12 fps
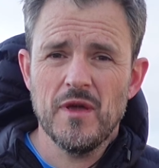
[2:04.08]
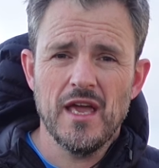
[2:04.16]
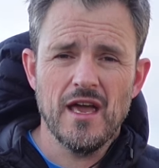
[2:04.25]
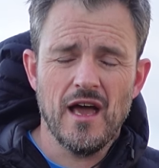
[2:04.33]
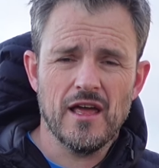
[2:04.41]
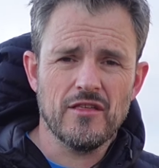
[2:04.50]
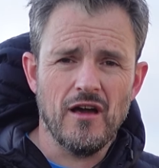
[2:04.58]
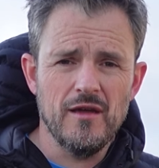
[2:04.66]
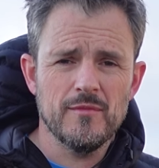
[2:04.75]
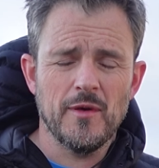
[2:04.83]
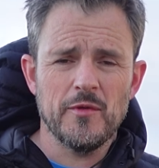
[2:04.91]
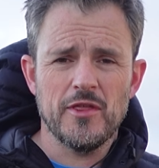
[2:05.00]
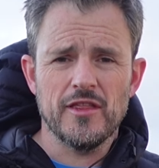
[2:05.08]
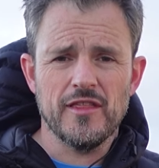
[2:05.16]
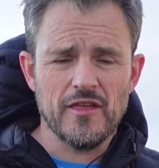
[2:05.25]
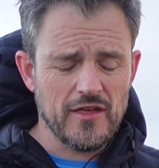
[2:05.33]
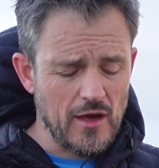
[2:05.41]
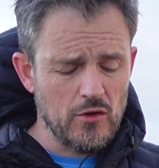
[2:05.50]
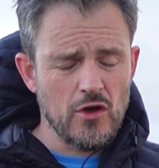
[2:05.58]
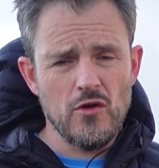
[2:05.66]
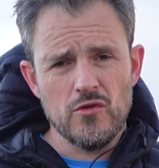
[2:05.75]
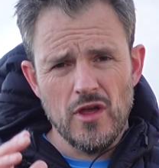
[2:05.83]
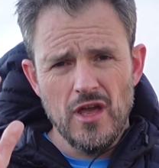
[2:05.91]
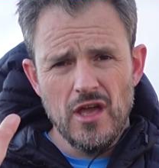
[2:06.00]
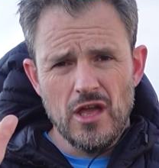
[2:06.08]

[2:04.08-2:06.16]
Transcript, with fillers: me a time-limited discount code,